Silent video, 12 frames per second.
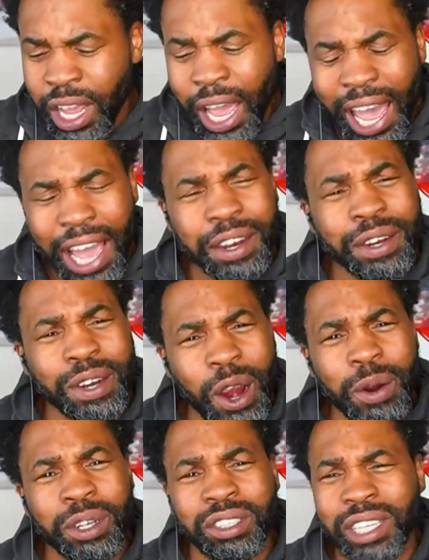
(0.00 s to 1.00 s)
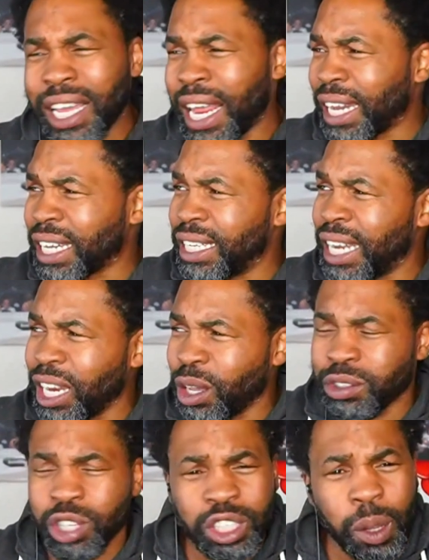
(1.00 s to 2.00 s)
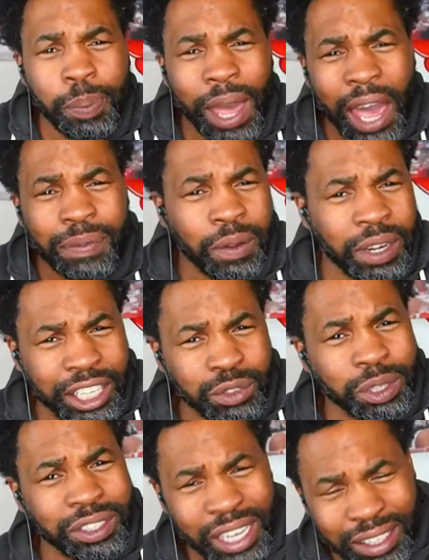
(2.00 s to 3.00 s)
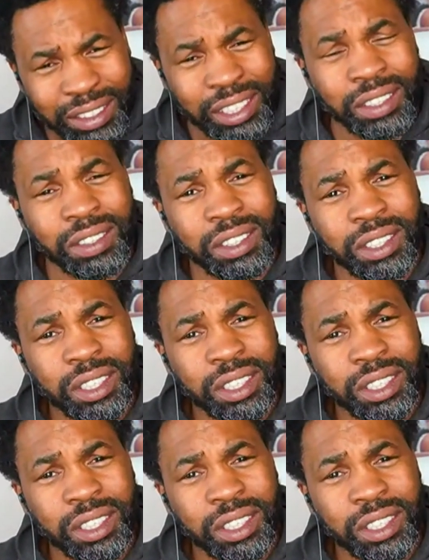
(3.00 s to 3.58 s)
had the nerve to say that Canelo took the path of least resistance.